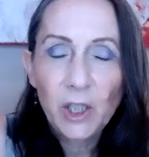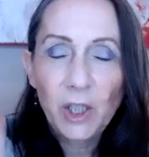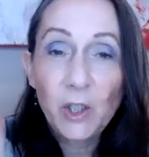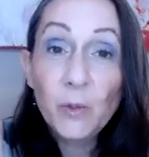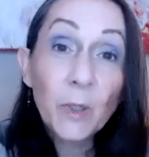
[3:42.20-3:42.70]

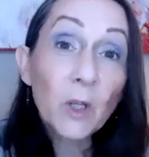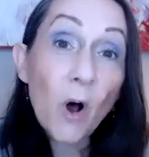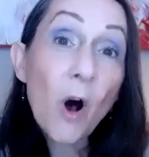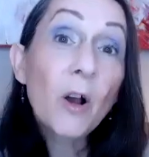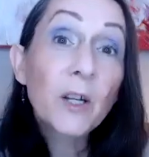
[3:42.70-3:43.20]
you
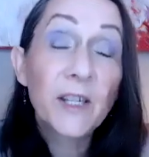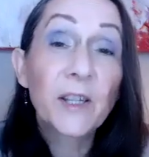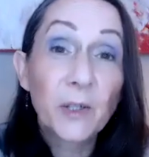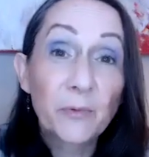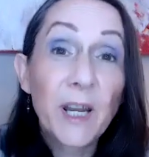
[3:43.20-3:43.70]
belong to
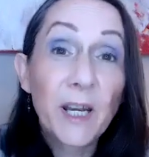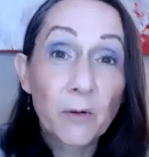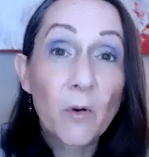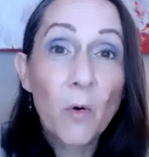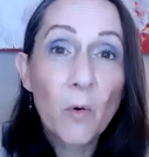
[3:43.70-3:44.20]
the
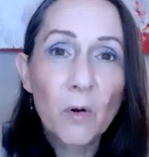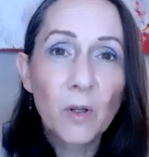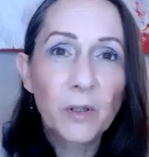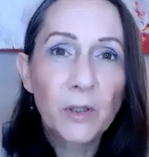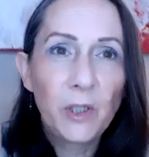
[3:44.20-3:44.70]
greater
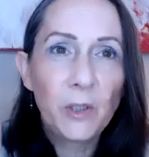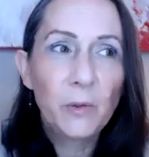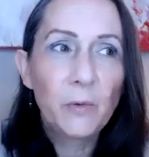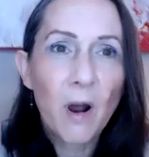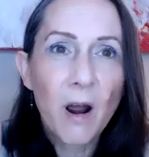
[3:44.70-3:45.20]
whole.
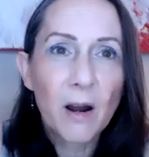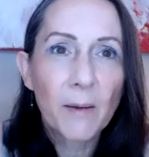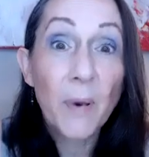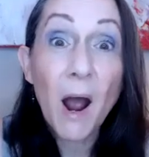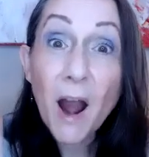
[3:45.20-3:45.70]
You are
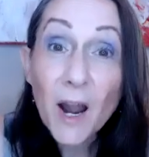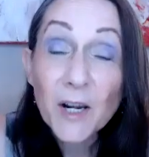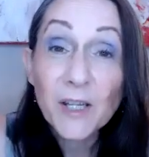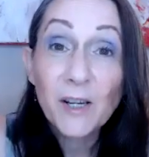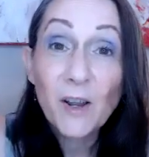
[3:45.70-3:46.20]
a
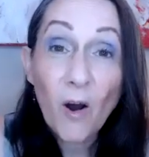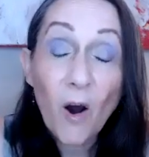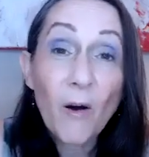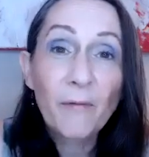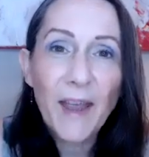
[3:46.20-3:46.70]
part
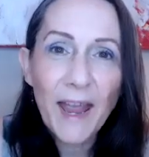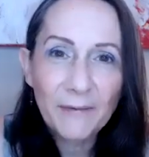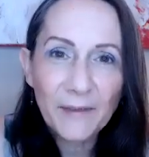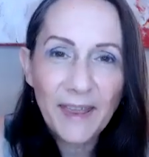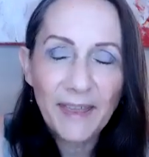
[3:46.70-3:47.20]
of
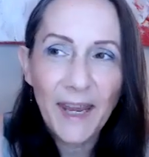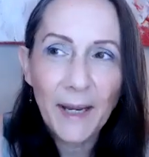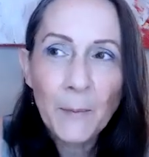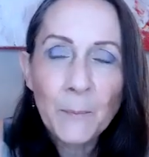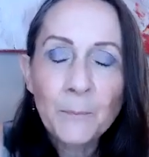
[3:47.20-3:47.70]

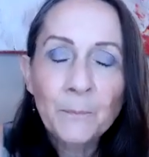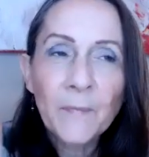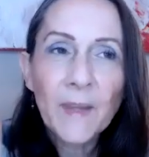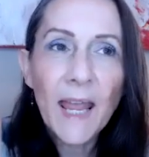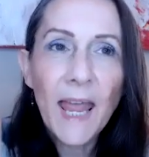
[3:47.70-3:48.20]
everything.
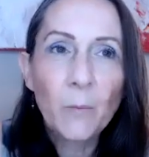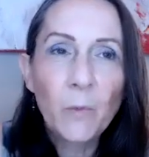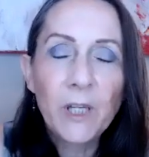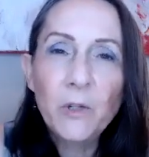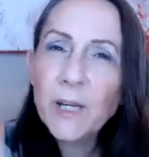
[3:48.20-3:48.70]
And
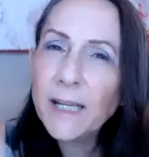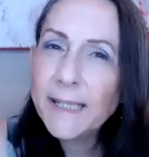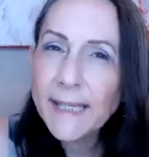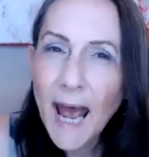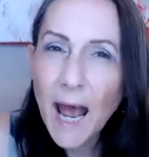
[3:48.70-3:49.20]
when you can
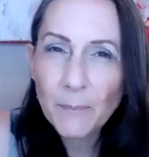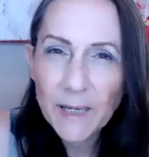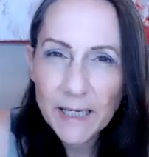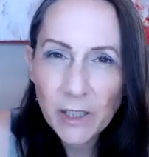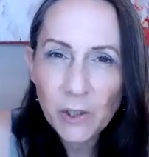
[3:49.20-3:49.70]
tap
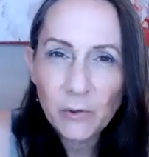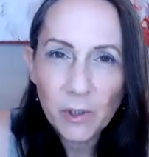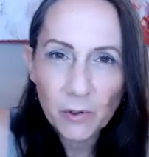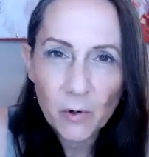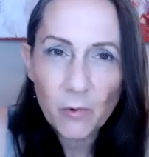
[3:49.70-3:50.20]
into
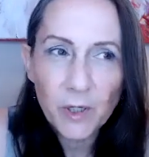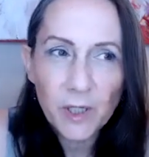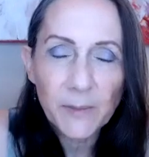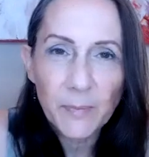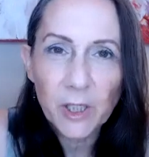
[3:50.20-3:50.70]
your own
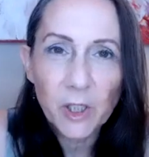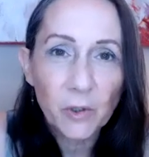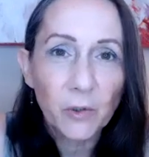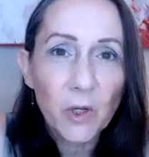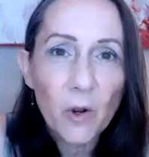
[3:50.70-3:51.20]

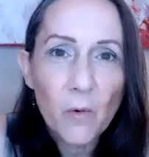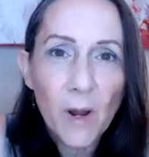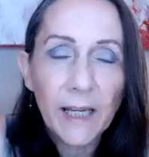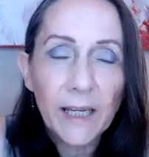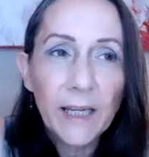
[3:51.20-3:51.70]
spiritual
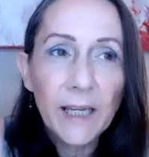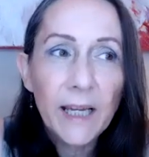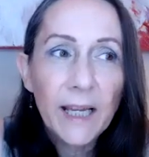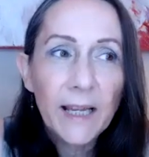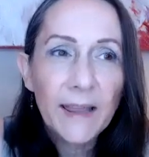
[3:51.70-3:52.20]
knowing,
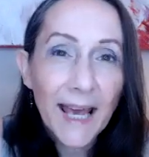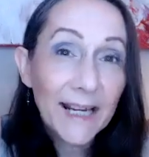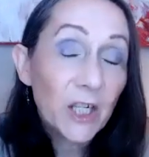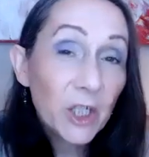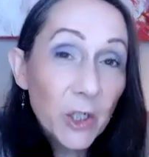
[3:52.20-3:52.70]
that
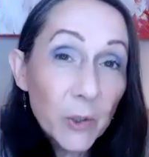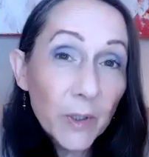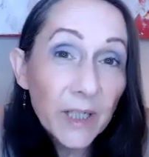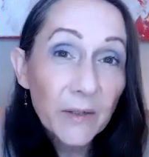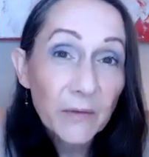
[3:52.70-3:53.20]

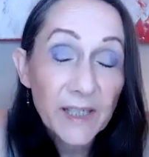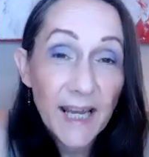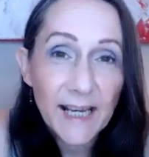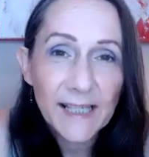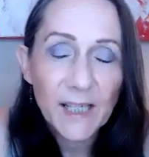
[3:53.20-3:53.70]
intuitive
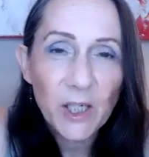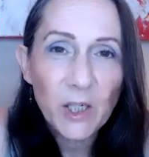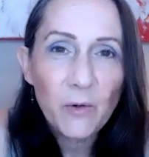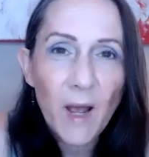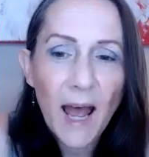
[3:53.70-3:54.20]
sense that
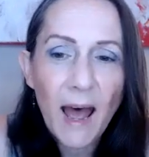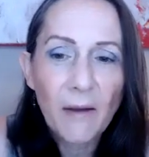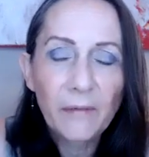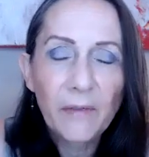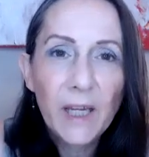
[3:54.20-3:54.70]
you
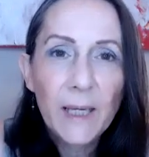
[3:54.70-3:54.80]
have,